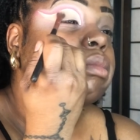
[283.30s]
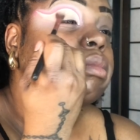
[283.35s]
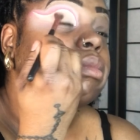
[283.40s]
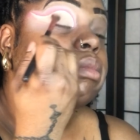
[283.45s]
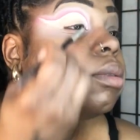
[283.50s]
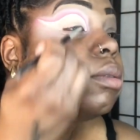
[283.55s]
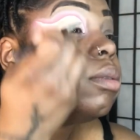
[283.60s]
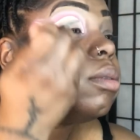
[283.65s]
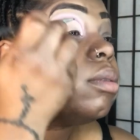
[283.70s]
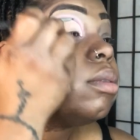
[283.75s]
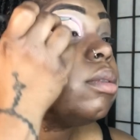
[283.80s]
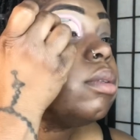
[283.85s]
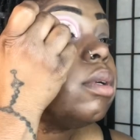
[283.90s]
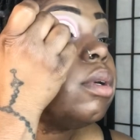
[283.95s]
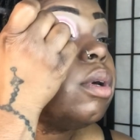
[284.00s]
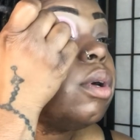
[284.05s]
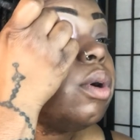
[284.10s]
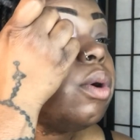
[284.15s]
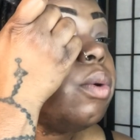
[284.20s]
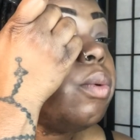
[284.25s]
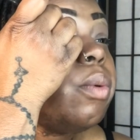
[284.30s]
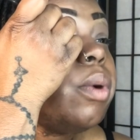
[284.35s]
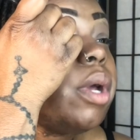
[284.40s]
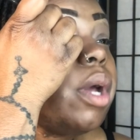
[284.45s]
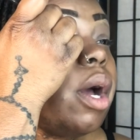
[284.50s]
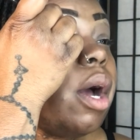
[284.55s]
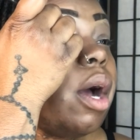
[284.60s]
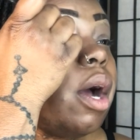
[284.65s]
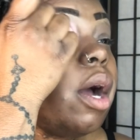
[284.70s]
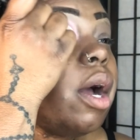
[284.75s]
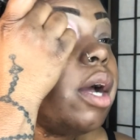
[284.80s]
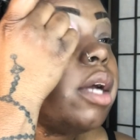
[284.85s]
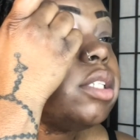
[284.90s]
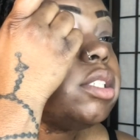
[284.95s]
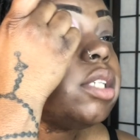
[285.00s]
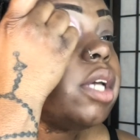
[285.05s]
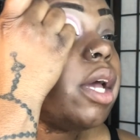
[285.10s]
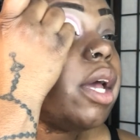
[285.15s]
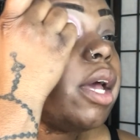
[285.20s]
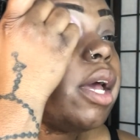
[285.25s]
Now I'm going in with a fine
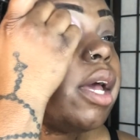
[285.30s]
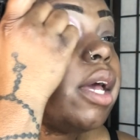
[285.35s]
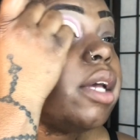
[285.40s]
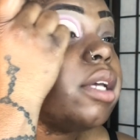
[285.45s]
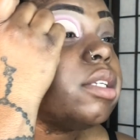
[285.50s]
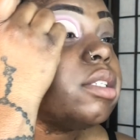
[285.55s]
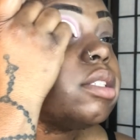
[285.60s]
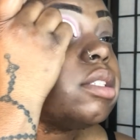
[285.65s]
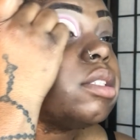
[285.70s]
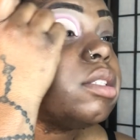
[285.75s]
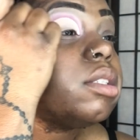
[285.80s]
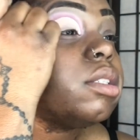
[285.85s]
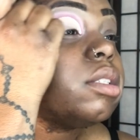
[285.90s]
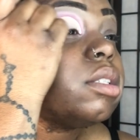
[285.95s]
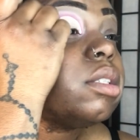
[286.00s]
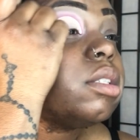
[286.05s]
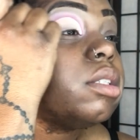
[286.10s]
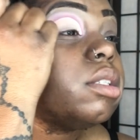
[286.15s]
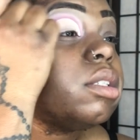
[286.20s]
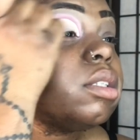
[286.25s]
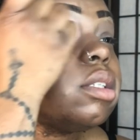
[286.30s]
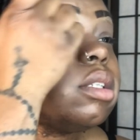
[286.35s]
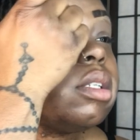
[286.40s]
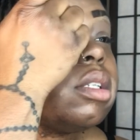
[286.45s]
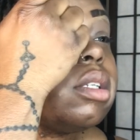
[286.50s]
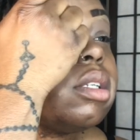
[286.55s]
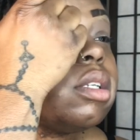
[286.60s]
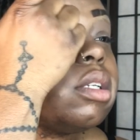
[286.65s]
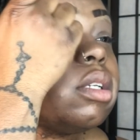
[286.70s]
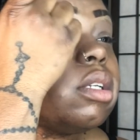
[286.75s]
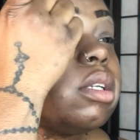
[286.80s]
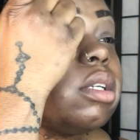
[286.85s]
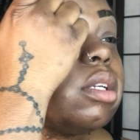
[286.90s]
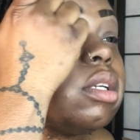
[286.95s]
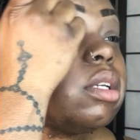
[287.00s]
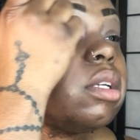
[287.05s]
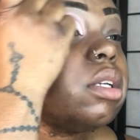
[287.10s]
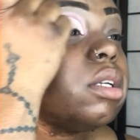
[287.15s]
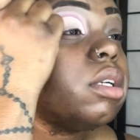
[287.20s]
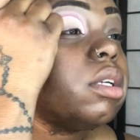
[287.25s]
detail brush, just dipping back
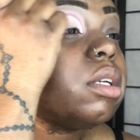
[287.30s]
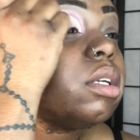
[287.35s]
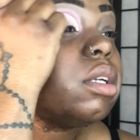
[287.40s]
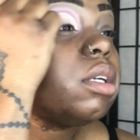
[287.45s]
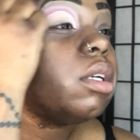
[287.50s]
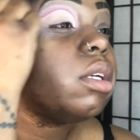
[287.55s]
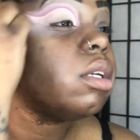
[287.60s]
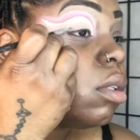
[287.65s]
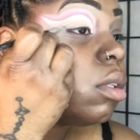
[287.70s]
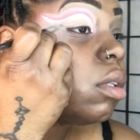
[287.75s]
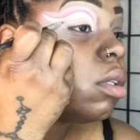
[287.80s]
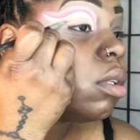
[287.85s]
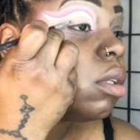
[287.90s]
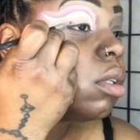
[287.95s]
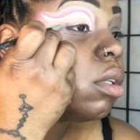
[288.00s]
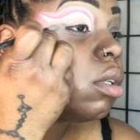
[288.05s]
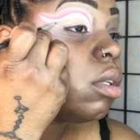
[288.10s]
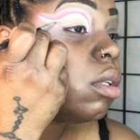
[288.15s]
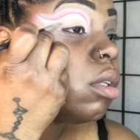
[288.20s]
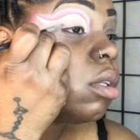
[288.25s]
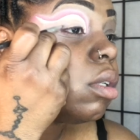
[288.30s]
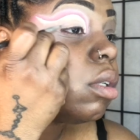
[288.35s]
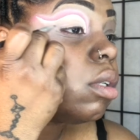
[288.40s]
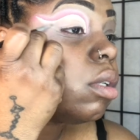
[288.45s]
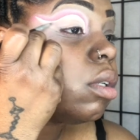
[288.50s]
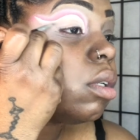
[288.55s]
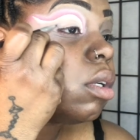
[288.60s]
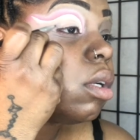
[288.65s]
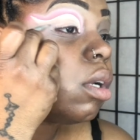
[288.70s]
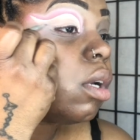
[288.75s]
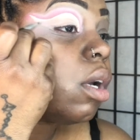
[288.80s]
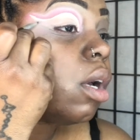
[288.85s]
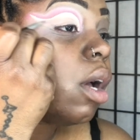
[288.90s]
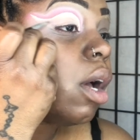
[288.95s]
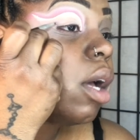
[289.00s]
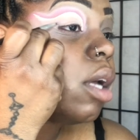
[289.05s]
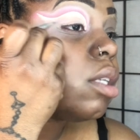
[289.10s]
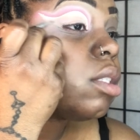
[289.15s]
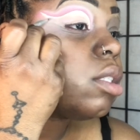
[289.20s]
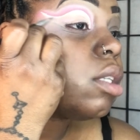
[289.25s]
into that hot pink color and lining the
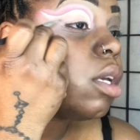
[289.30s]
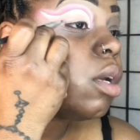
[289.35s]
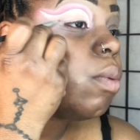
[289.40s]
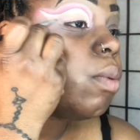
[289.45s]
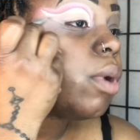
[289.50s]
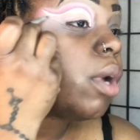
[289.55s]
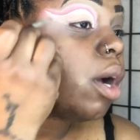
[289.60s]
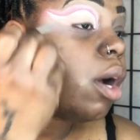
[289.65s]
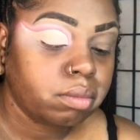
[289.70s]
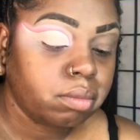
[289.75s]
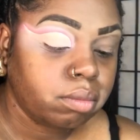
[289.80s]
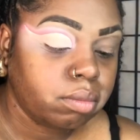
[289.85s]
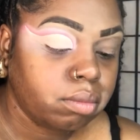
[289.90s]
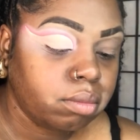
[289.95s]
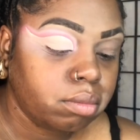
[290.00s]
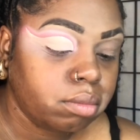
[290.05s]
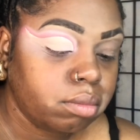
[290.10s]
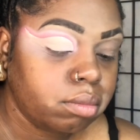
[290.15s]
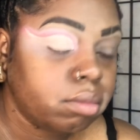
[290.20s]
top of my lashes.